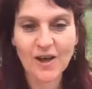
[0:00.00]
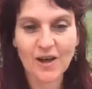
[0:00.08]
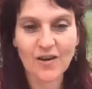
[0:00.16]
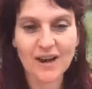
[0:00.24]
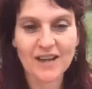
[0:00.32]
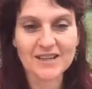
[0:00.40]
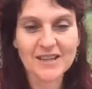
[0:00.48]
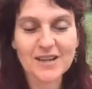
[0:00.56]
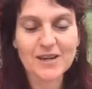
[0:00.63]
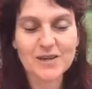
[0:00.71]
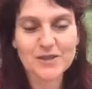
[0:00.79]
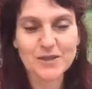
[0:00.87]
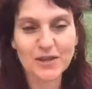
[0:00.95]
All right,
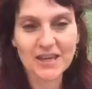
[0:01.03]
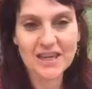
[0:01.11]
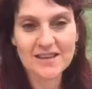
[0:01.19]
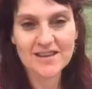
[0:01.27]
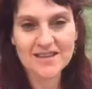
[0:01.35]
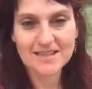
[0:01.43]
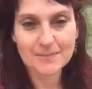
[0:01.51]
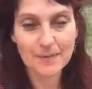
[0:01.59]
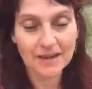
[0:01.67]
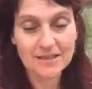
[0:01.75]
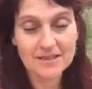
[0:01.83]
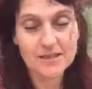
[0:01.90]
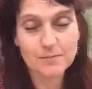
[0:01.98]
so here is
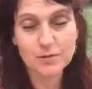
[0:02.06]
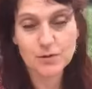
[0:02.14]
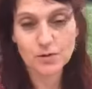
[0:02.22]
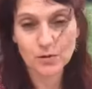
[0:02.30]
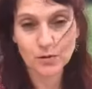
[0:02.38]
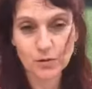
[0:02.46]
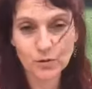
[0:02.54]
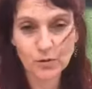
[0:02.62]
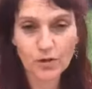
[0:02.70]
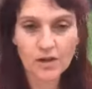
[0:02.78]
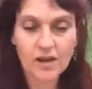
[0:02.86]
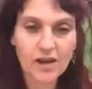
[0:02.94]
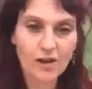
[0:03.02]
my tip two
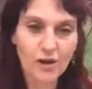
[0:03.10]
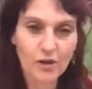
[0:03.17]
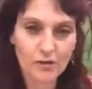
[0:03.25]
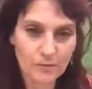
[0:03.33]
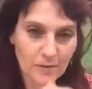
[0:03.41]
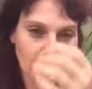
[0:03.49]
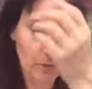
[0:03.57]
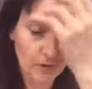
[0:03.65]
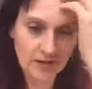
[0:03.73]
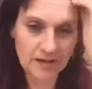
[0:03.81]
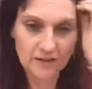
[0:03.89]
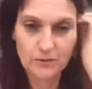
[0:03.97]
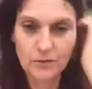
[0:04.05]
of my
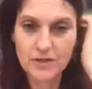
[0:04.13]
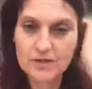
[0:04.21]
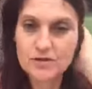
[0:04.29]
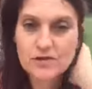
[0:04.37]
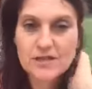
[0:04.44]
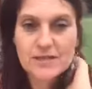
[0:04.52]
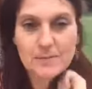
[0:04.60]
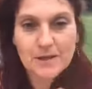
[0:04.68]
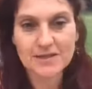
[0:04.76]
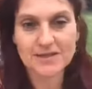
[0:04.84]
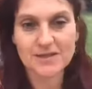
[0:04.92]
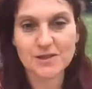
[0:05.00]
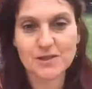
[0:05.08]
101 stress
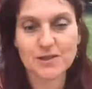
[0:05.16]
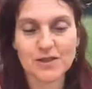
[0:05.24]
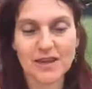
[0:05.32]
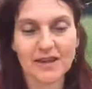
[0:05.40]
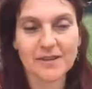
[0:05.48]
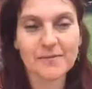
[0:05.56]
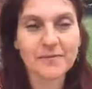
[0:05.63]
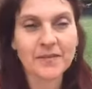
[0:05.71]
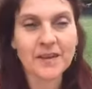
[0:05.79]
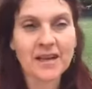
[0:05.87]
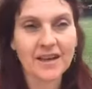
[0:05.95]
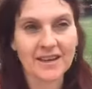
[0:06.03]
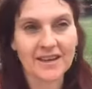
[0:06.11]
busters today,
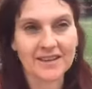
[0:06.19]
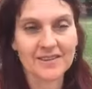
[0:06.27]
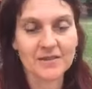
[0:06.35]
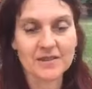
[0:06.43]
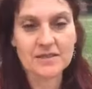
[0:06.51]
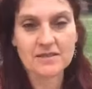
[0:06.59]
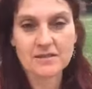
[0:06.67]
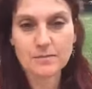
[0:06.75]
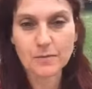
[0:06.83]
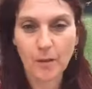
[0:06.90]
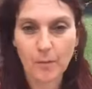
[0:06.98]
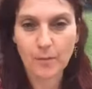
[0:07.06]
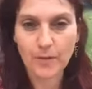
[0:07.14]
and this is
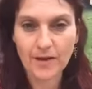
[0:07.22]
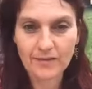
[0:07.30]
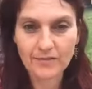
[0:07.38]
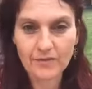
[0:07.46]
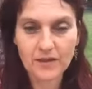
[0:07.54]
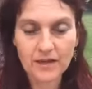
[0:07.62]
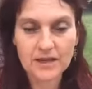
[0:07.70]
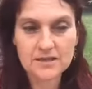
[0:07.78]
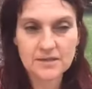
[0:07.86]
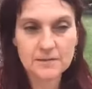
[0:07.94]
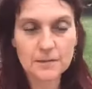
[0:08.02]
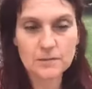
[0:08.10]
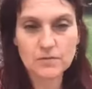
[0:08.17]
about breath. And
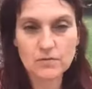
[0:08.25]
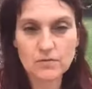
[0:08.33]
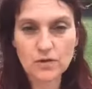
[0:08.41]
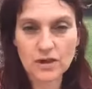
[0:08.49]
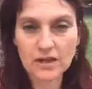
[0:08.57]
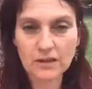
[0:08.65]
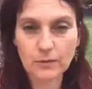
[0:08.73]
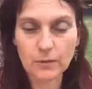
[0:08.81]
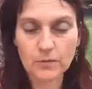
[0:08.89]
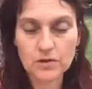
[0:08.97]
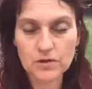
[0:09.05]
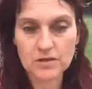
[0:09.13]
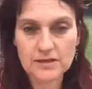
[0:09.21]
sometimes we really, when
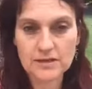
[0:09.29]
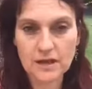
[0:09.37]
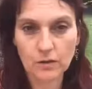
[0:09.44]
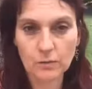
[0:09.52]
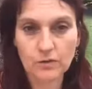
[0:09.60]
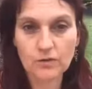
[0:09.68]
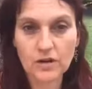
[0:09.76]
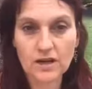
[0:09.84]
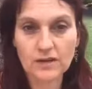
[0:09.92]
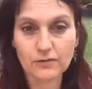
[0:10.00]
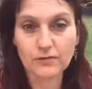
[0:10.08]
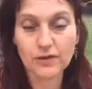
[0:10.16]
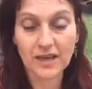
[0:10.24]
we're stressed out, we really
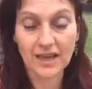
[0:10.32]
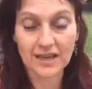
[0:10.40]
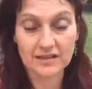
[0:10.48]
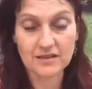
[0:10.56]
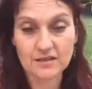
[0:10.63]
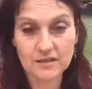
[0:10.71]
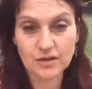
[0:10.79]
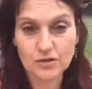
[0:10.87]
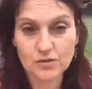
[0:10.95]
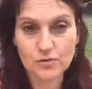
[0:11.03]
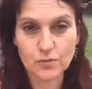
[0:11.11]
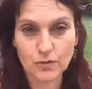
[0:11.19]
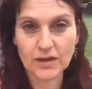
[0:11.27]
forget
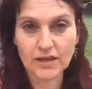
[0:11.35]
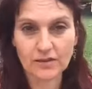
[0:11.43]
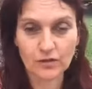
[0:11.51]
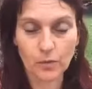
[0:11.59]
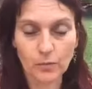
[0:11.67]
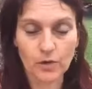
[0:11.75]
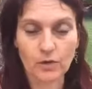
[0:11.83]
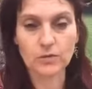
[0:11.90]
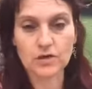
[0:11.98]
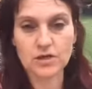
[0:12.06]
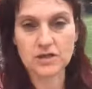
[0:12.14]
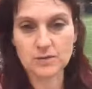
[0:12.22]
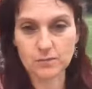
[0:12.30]
to breathe, don't we? Or we
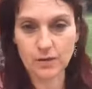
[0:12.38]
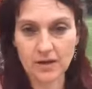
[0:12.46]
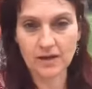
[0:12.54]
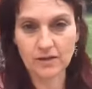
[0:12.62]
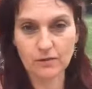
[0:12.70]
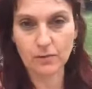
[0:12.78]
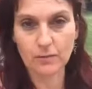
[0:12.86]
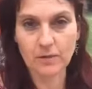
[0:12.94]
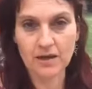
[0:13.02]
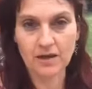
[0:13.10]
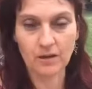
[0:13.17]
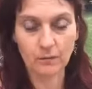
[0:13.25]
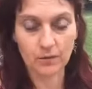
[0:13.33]
just breathe from
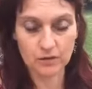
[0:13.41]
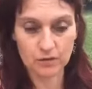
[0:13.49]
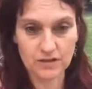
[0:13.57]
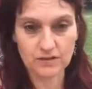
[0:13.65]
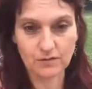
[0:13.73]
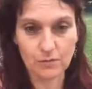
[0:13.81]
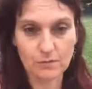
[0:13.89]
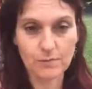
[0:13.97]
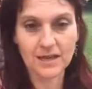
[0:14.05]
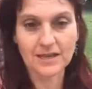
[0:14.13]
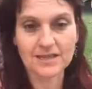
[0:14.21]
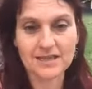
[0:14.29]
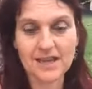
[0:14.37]
here and we don't even
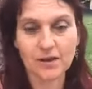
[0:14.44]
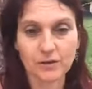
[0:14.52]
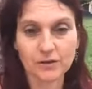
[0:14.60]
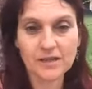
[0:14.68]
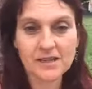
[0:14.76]
make it down.